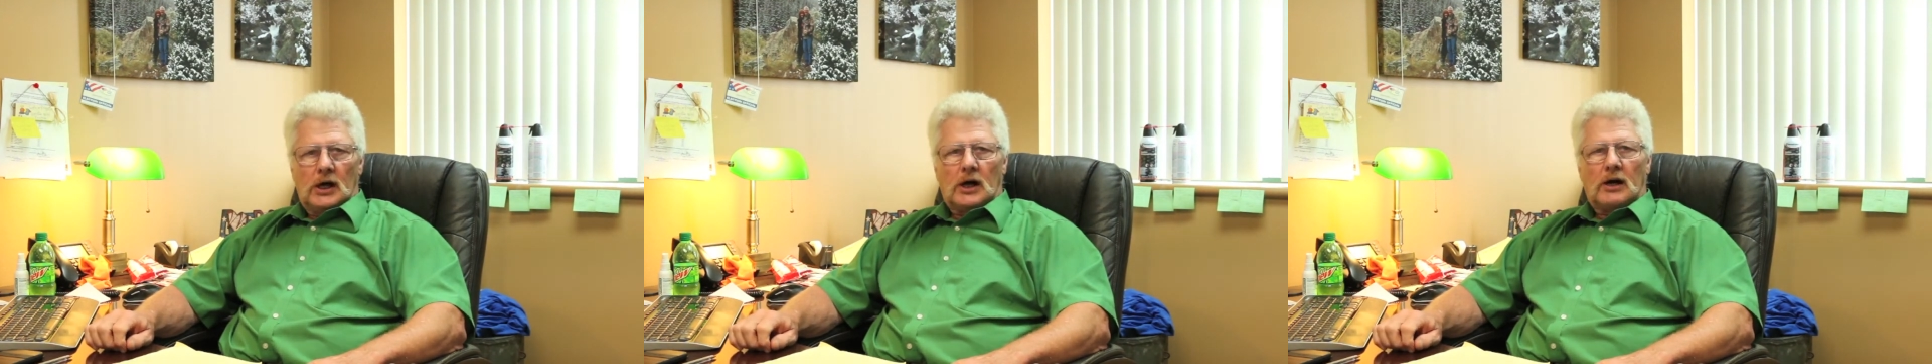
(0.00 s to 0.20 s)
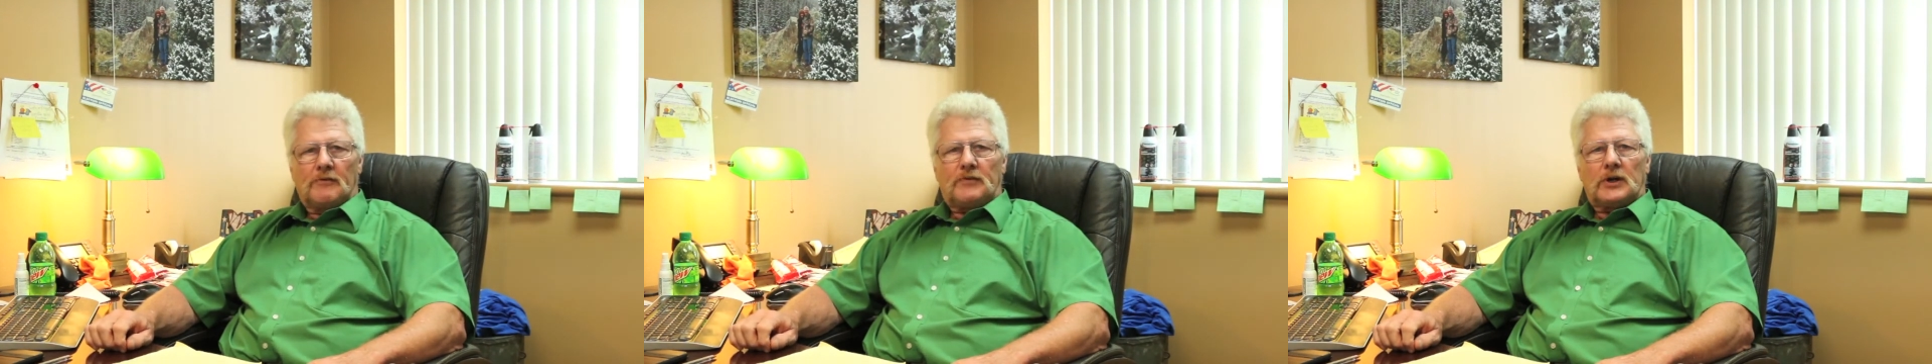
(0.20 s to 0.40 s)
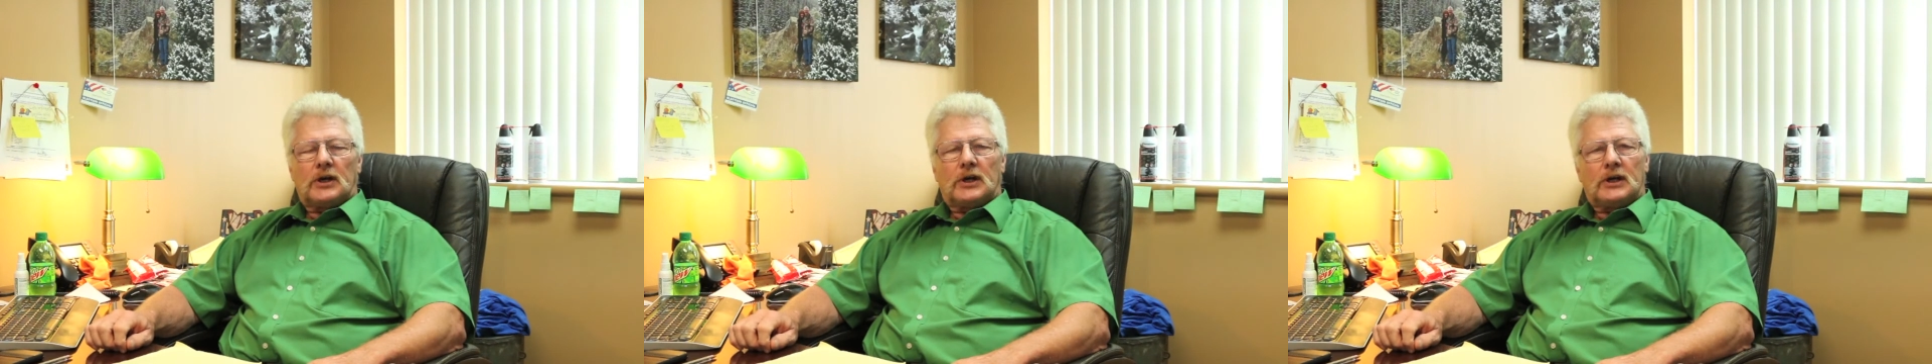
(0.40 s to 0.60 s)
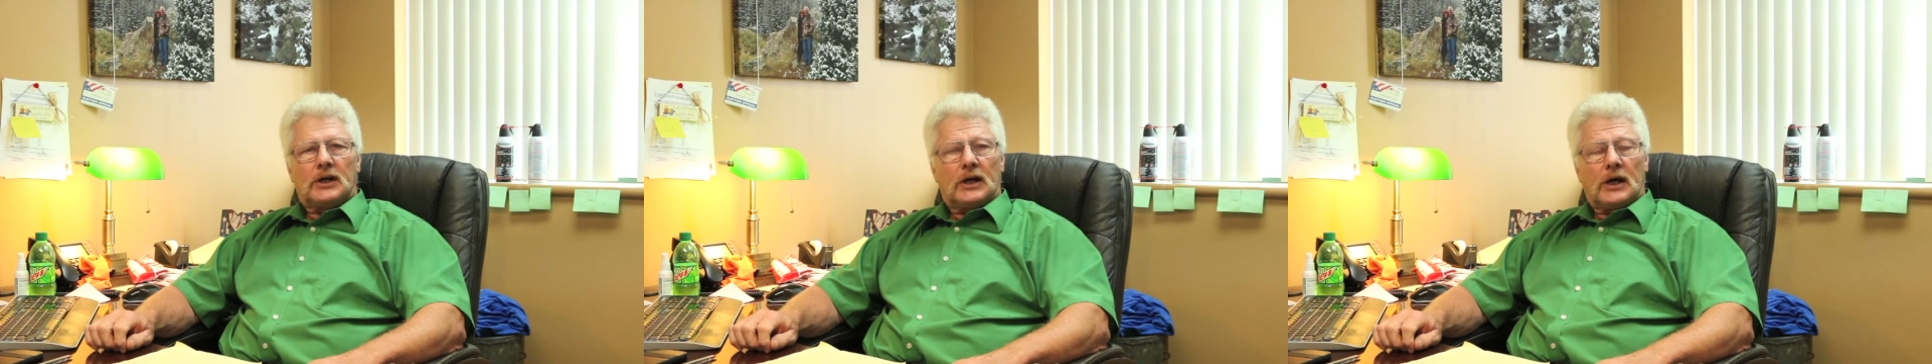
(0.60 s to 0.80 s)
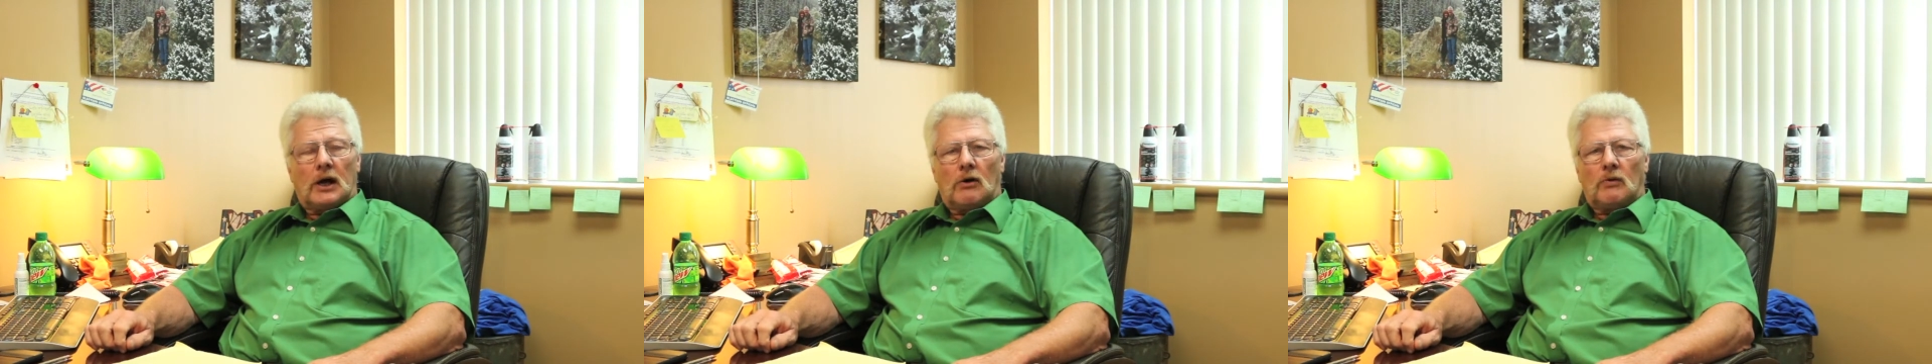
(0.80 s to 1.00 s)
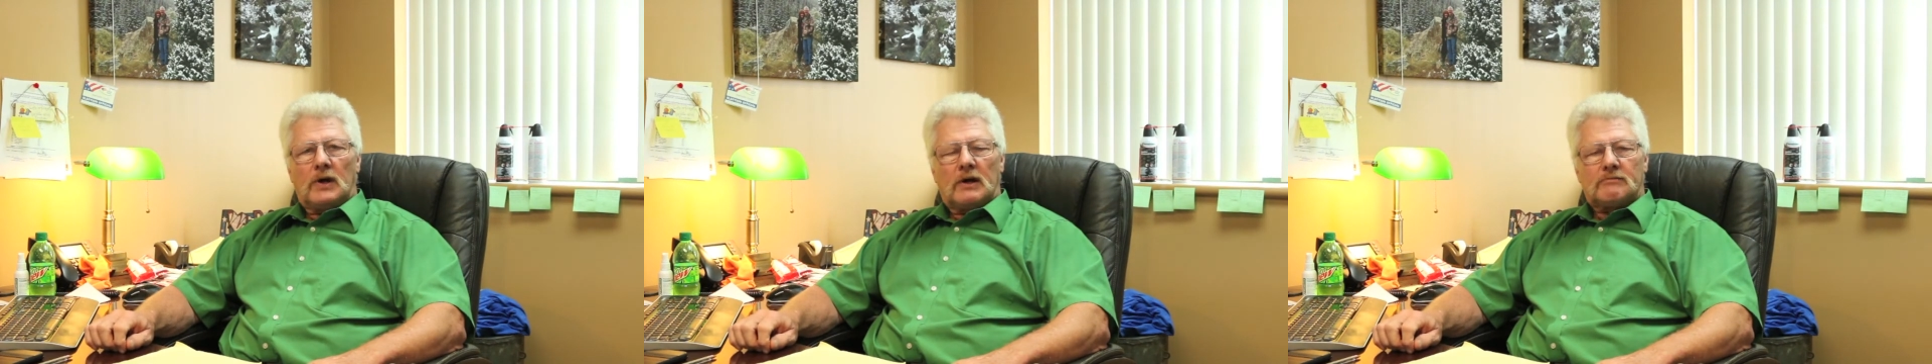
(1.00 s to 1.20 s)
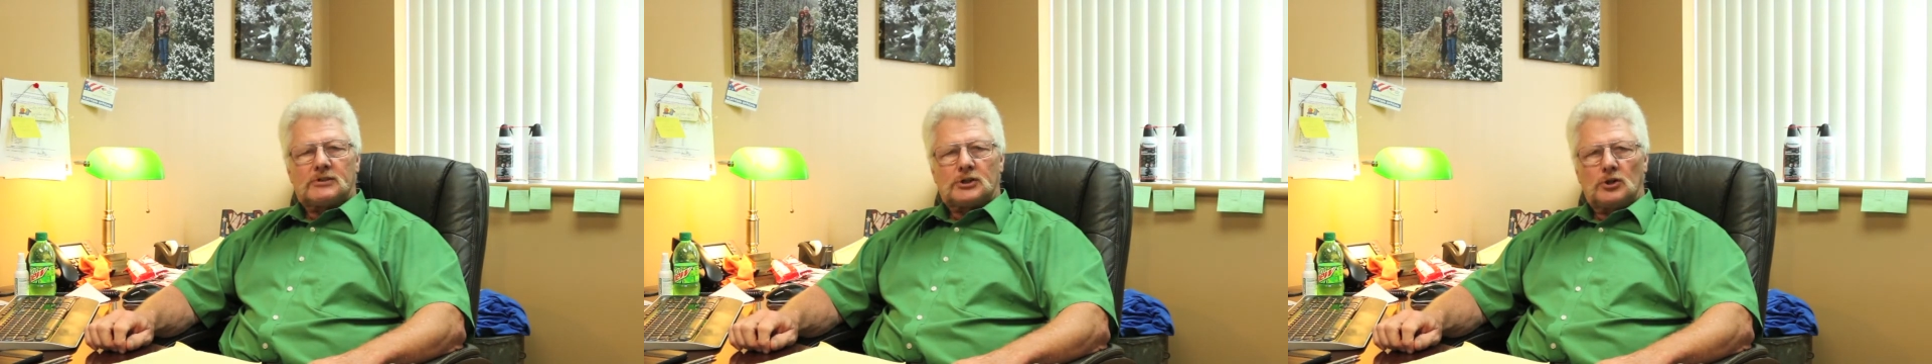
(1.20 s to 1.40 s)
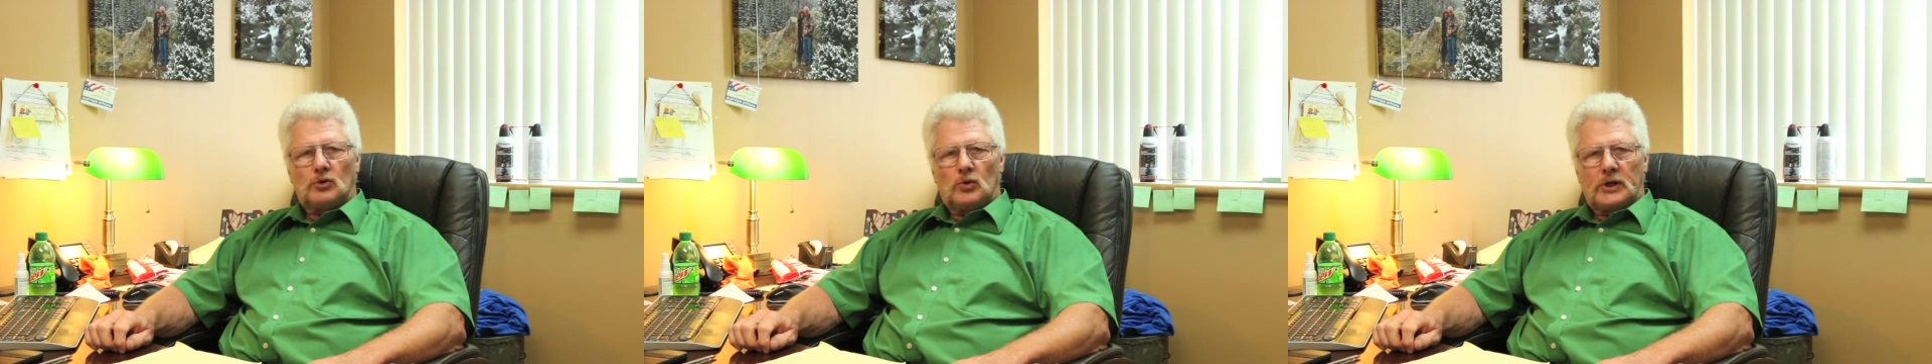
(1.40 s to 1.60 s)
If you can get out, we have 2